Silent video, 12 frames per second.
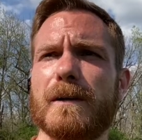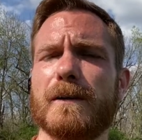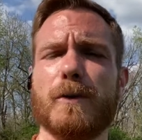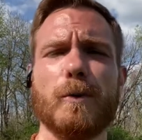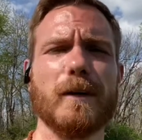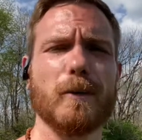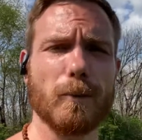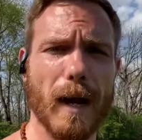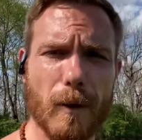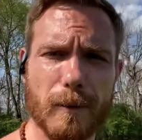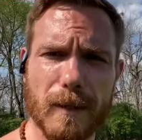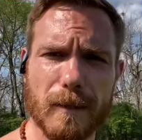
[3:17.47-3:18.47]
doing
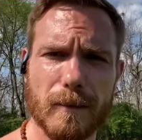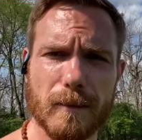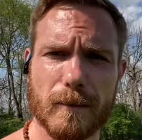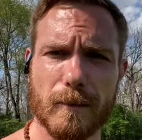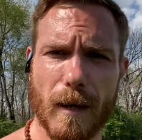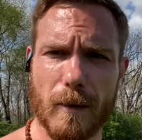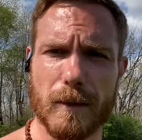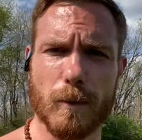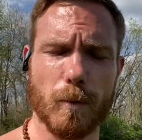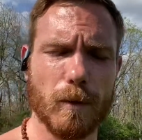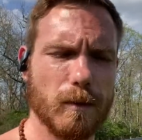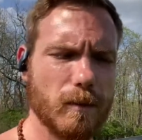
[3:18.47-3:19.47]
grounding
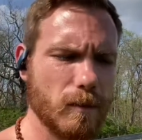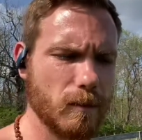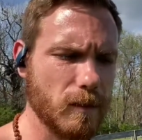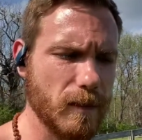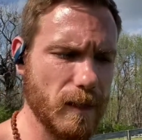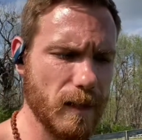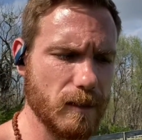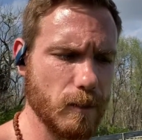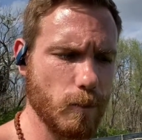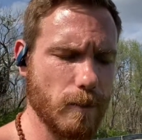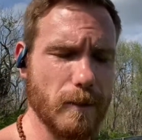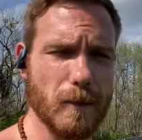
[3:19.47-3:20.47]
grounding work connecting
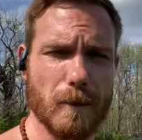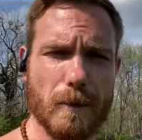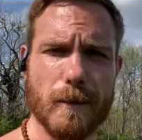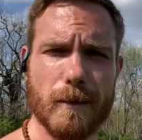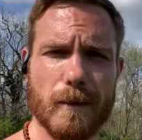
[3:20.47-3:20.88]
with the earth